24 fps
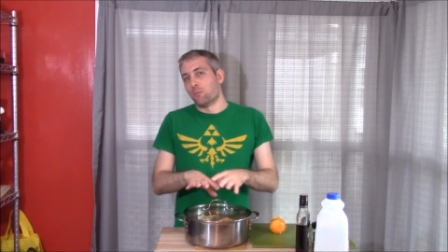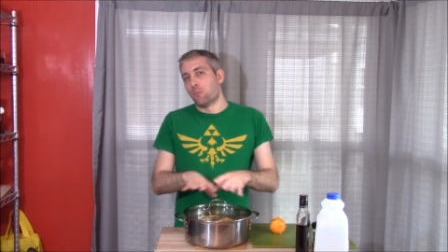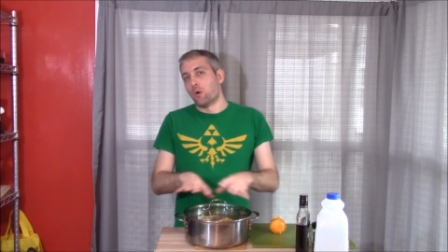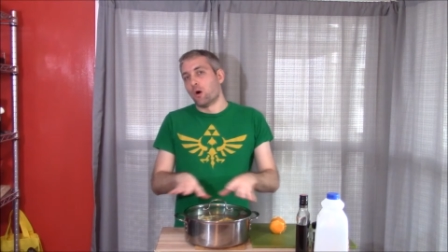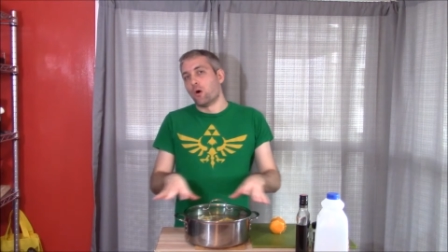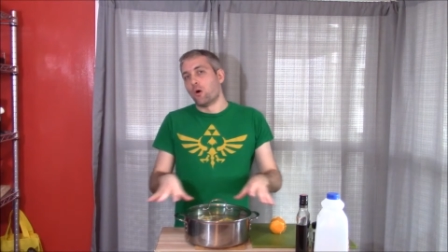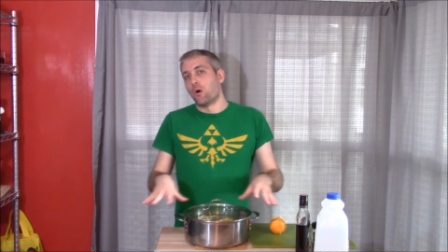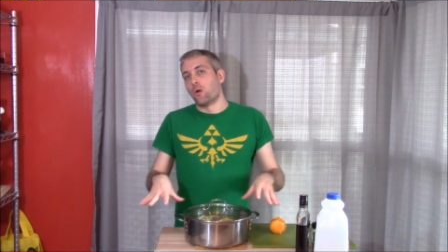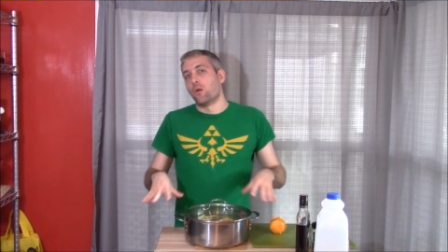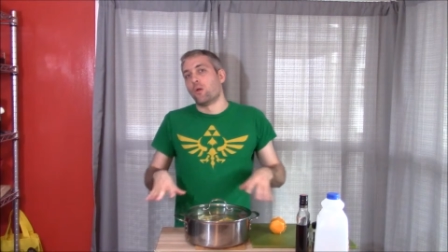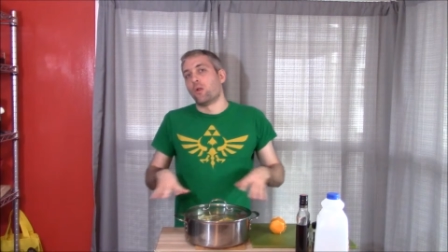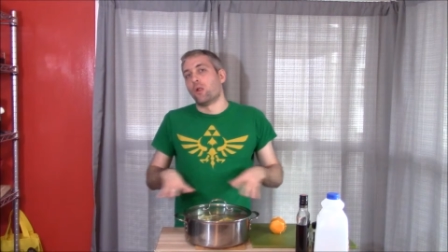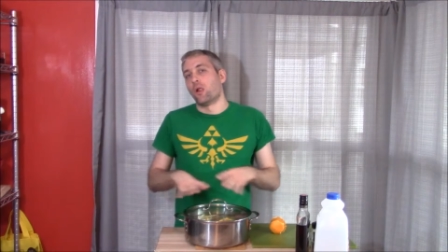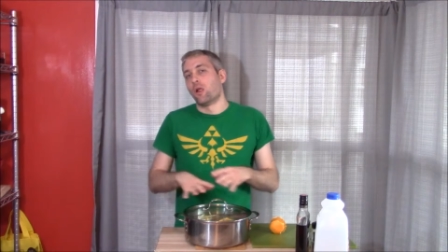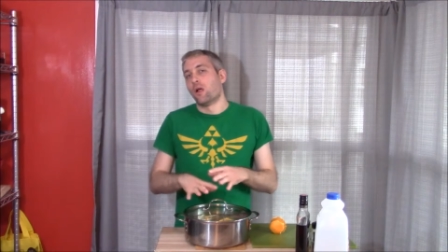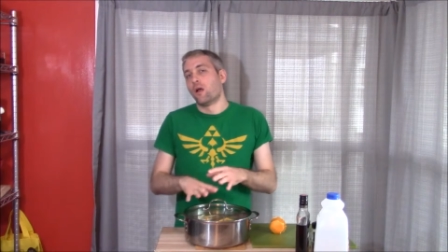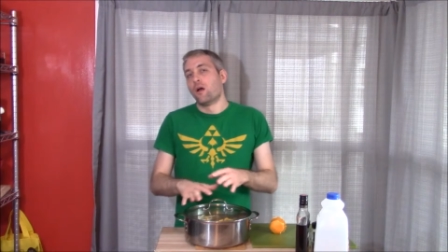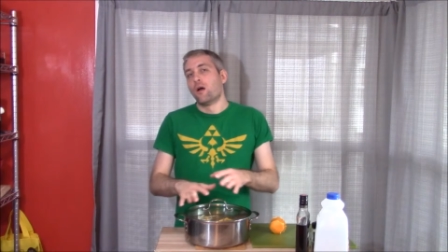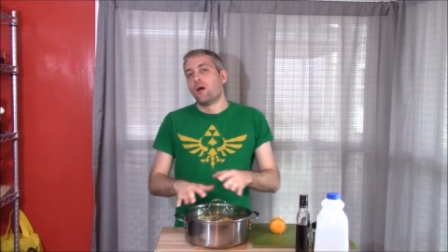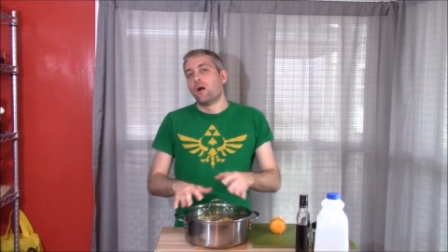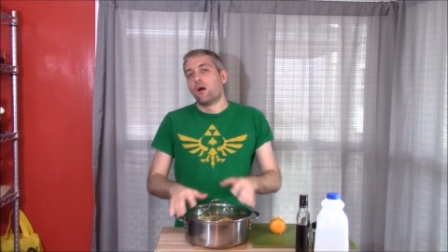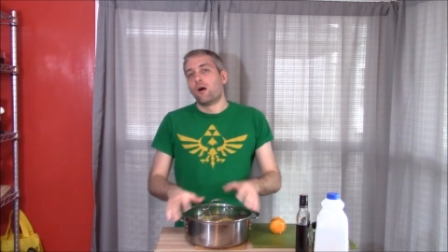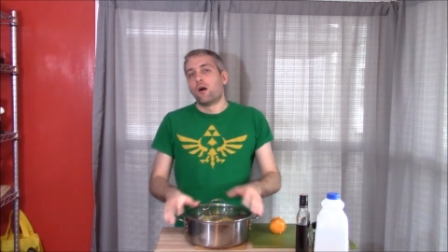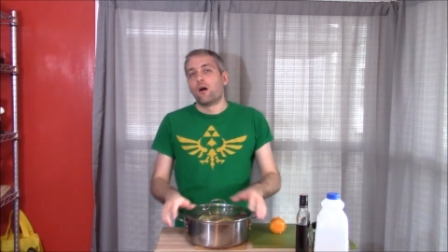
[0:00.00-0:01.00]
mull
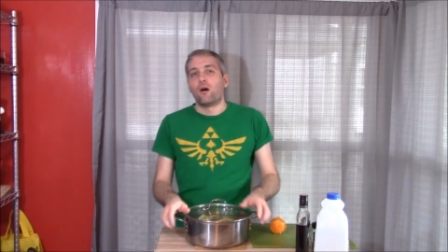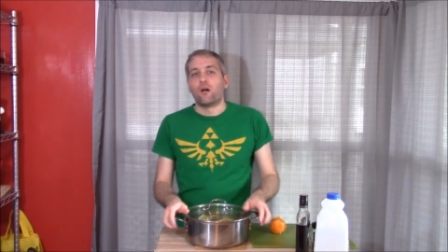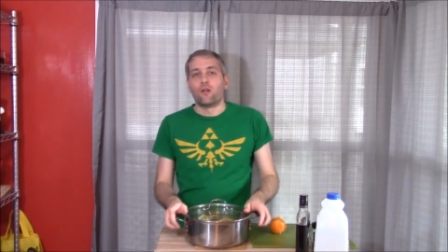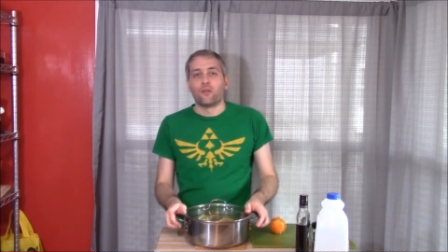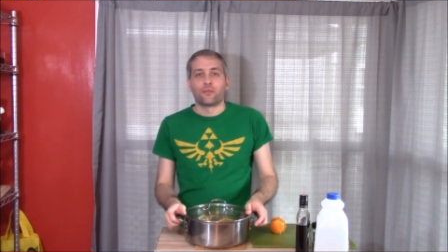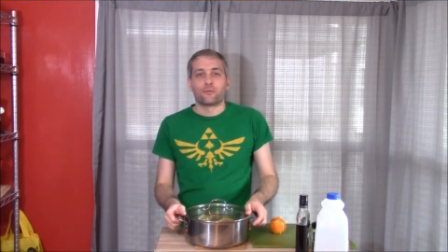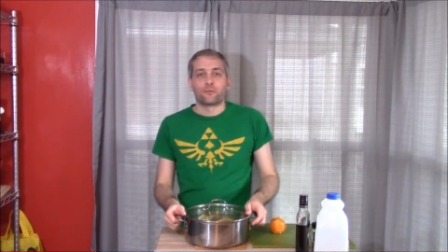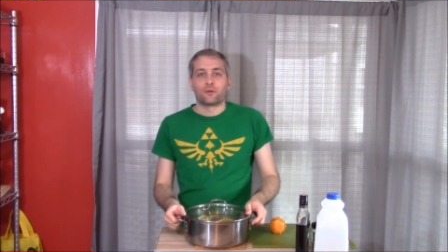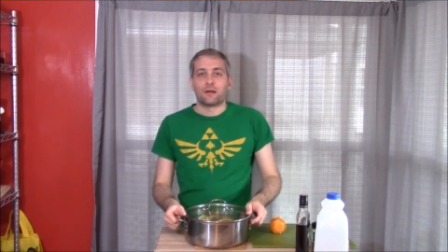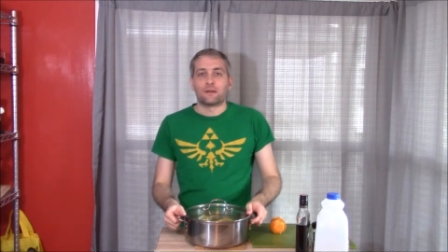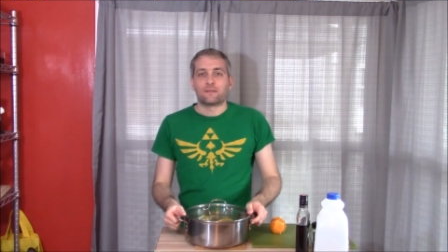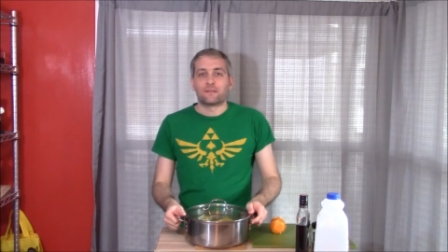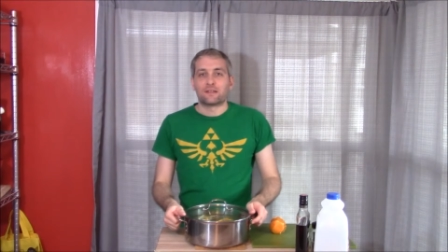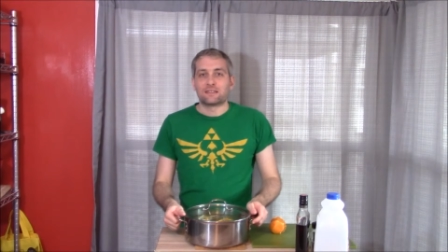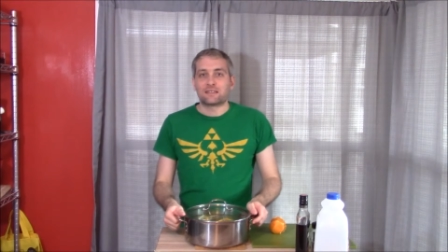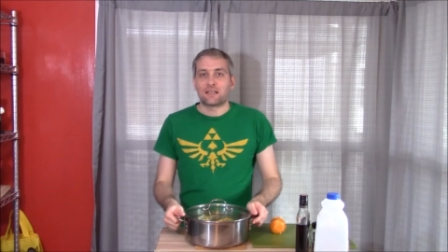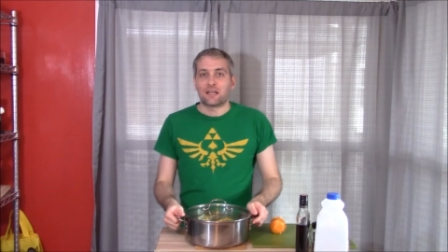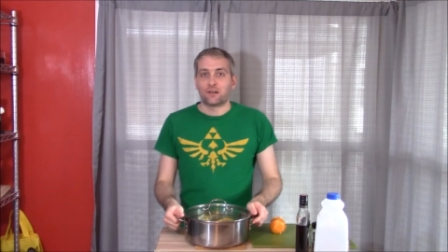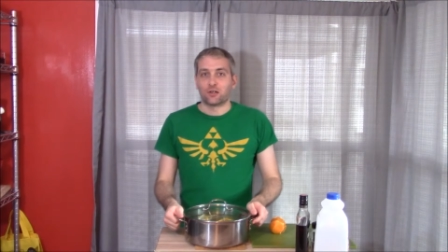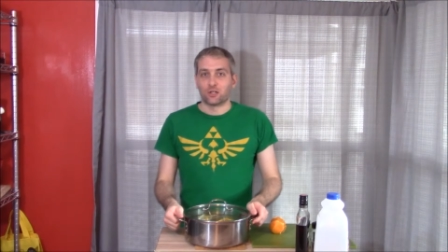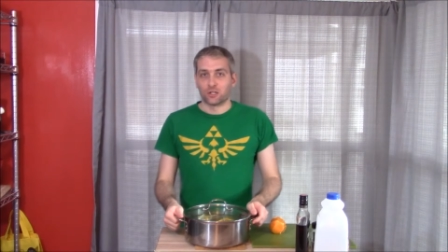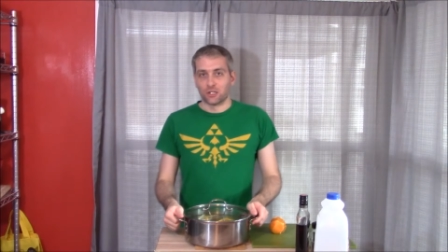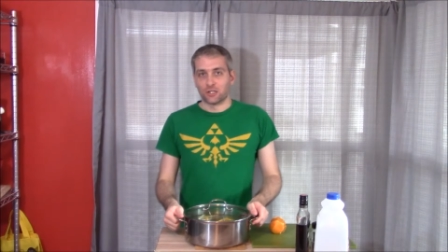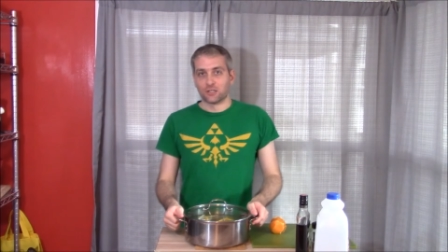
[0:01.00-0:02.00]
all throughout the
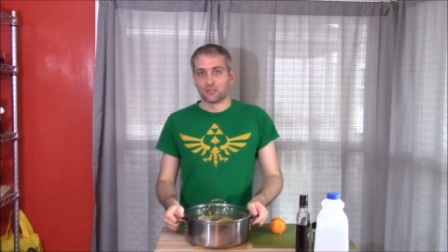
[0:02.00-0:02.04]
cider.